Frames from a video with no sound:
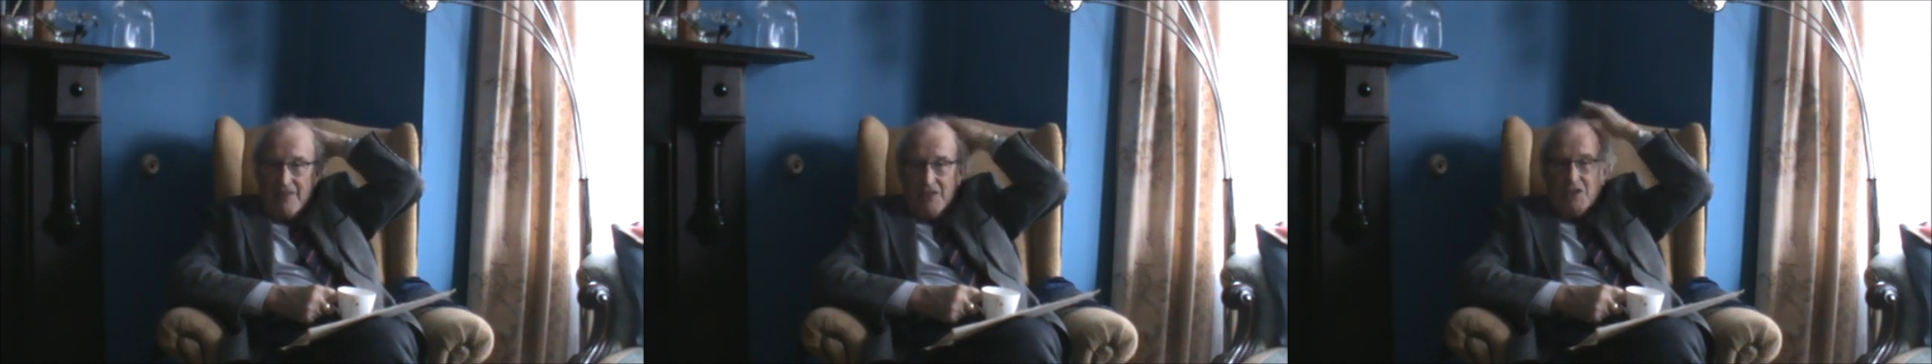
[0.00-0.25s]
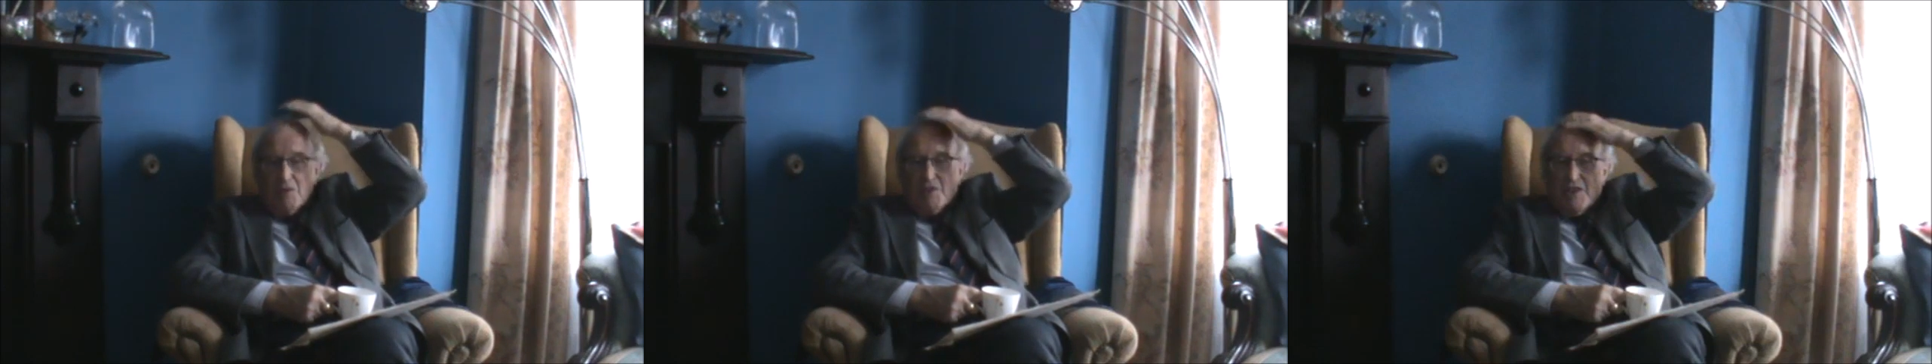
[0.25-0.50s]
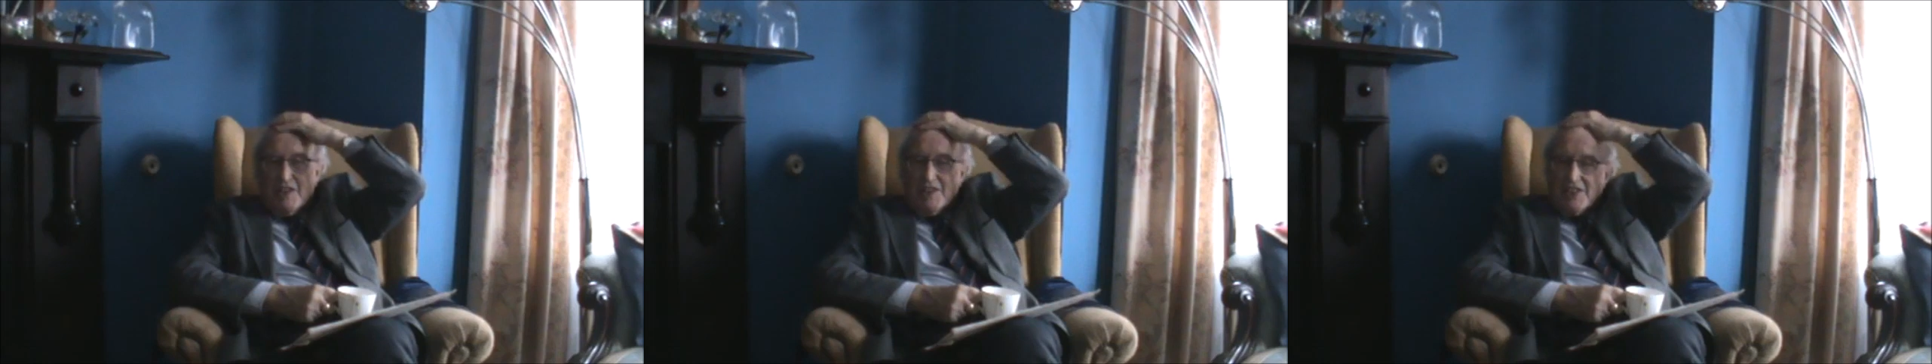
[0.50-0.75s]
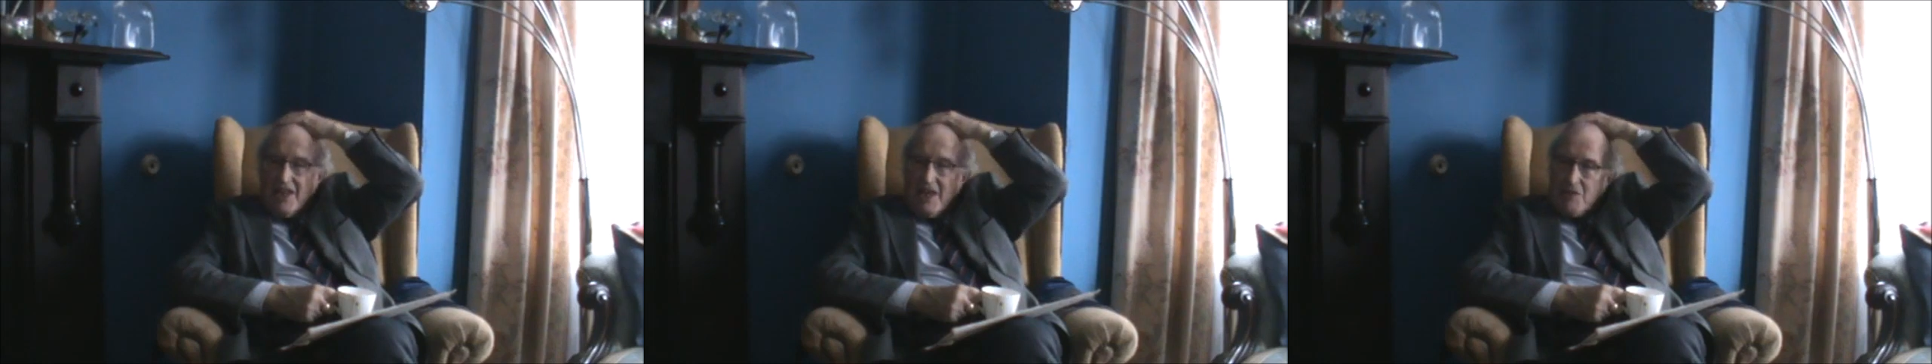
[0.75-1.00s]
they should be treated
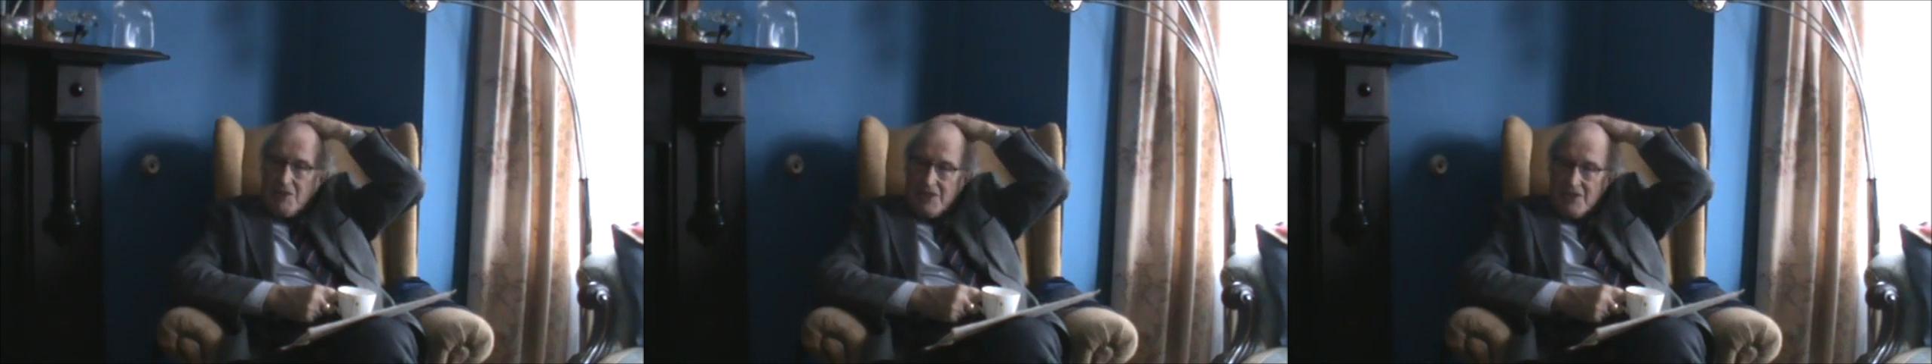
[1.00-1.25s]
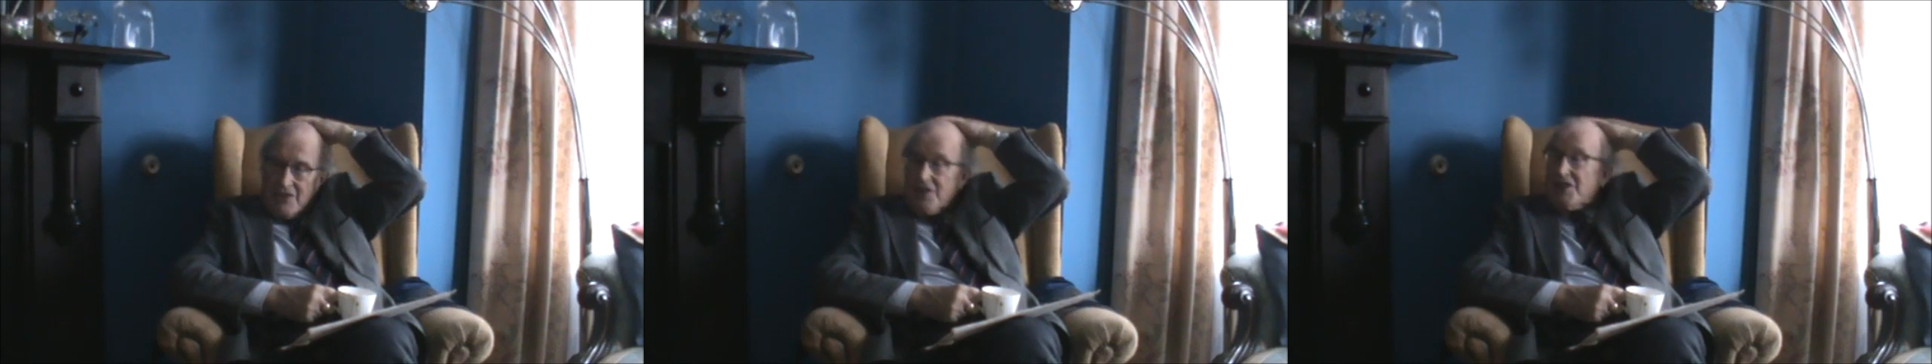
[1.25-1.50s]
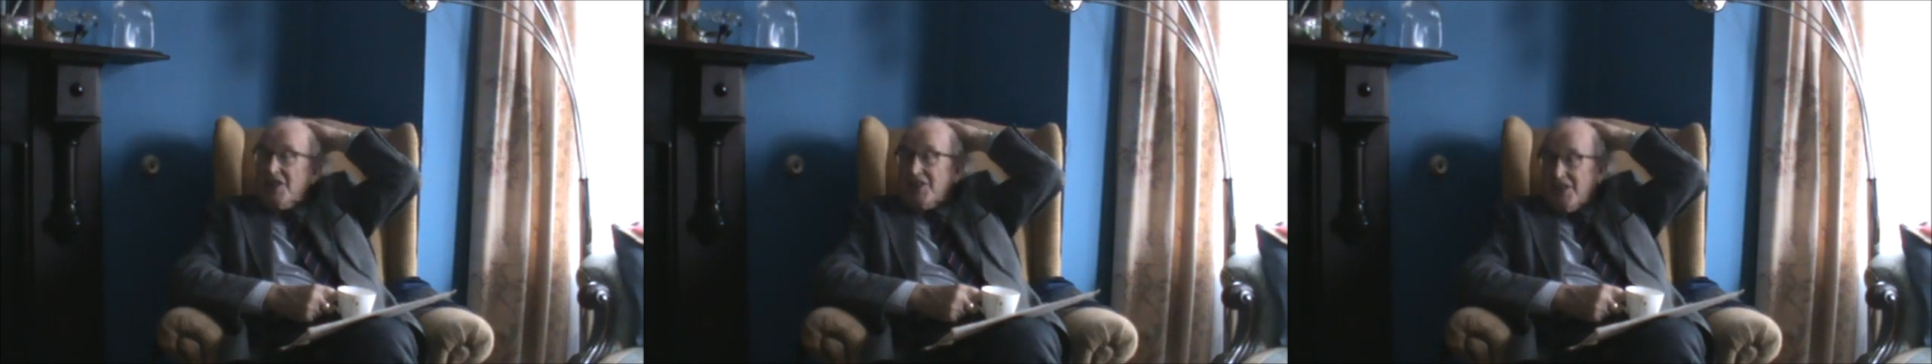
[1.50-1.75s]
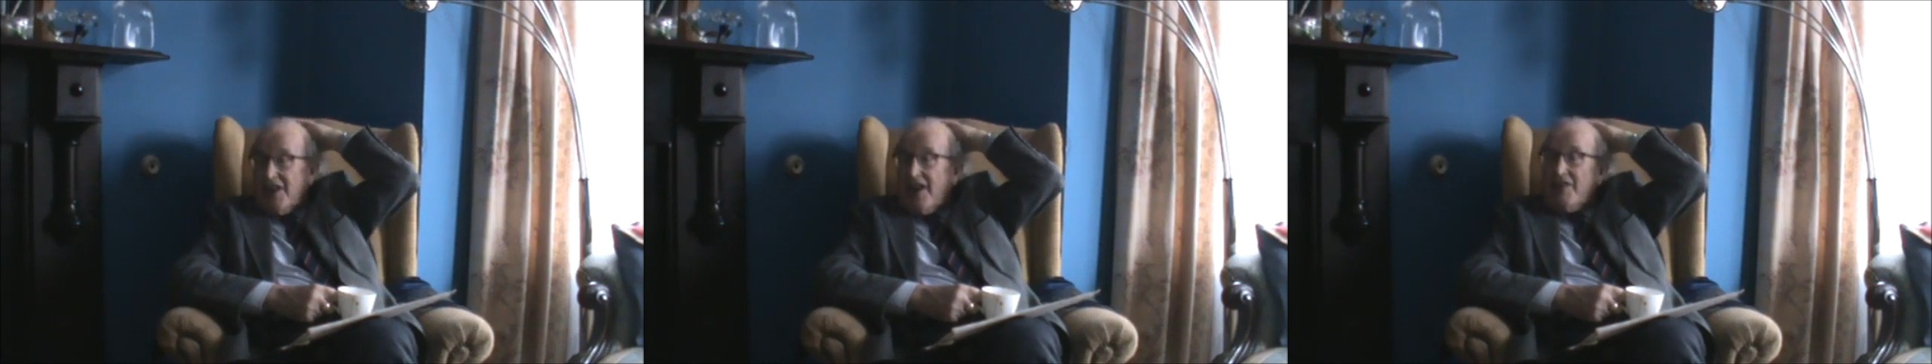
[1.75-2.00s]
the same as other
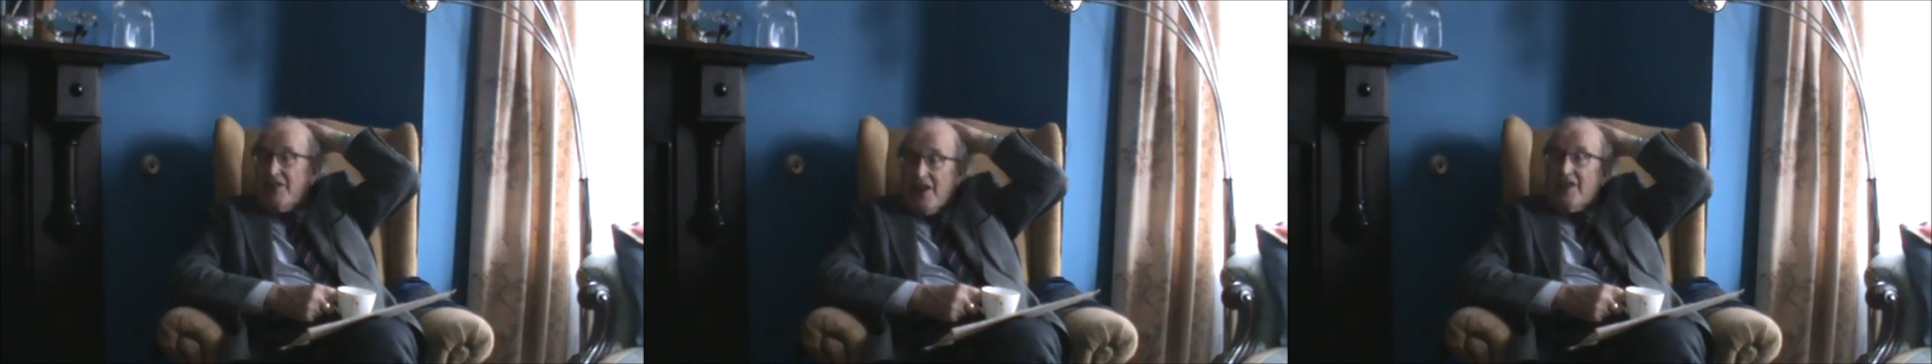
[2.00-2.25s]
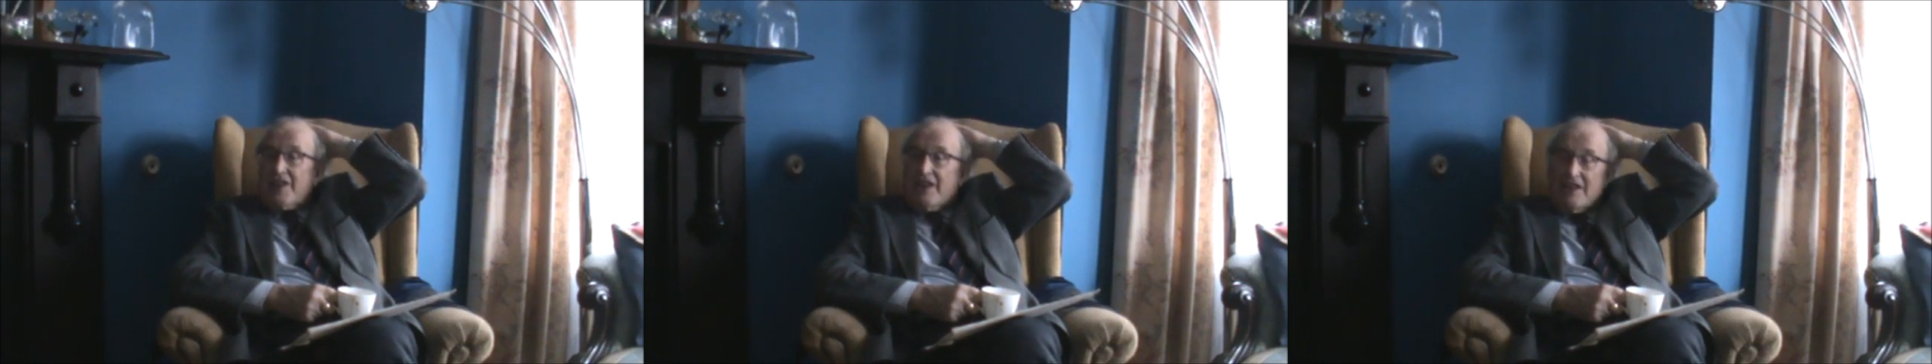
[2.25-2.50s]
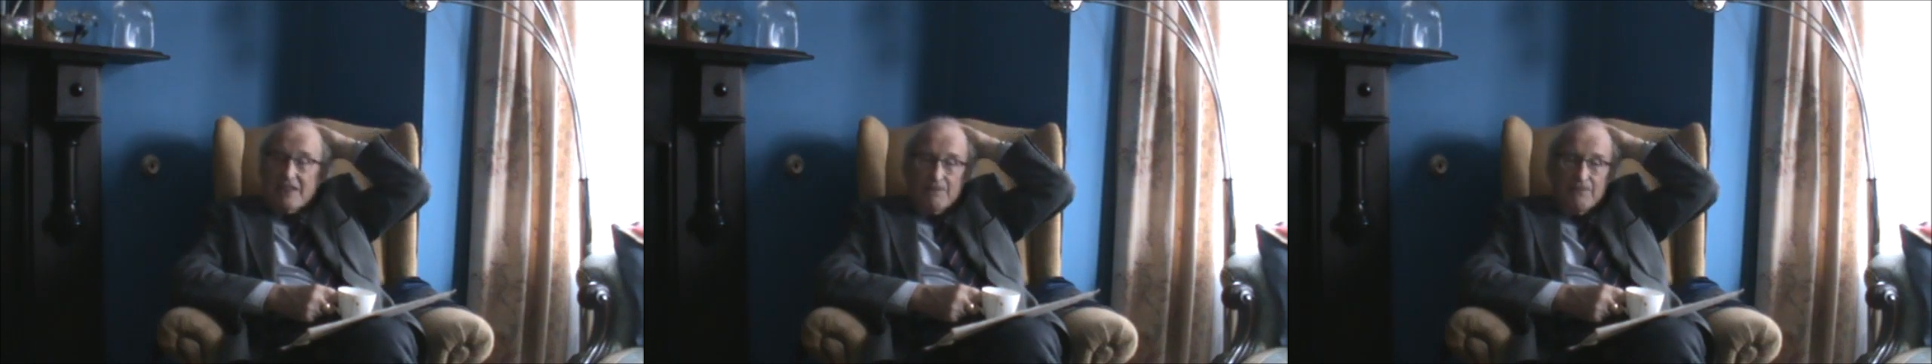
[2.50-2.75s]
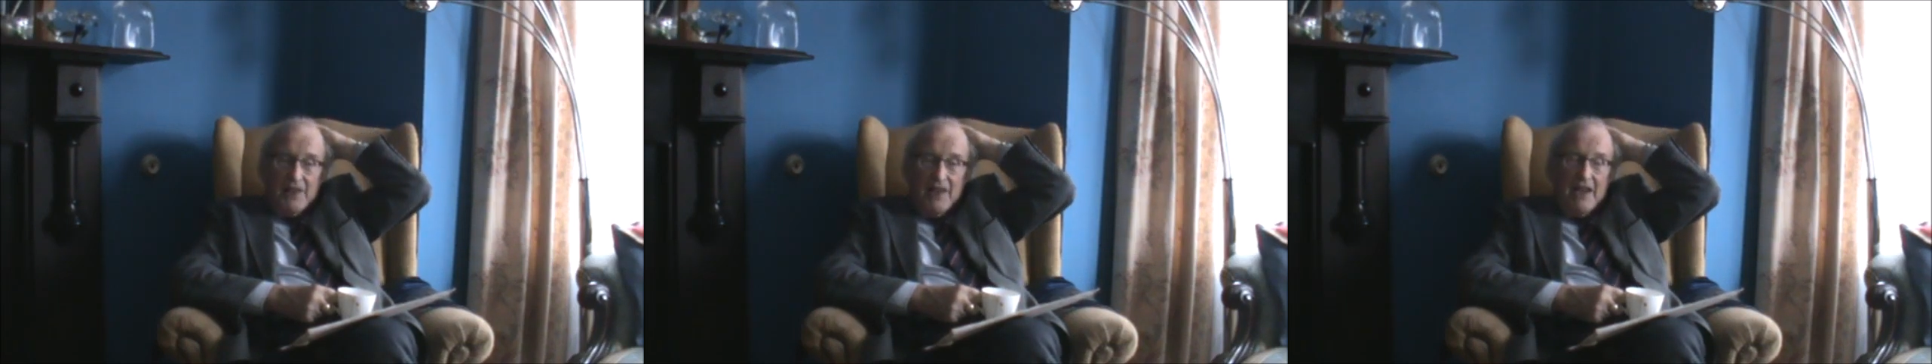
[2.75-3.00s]
citizens in the United Kingdom.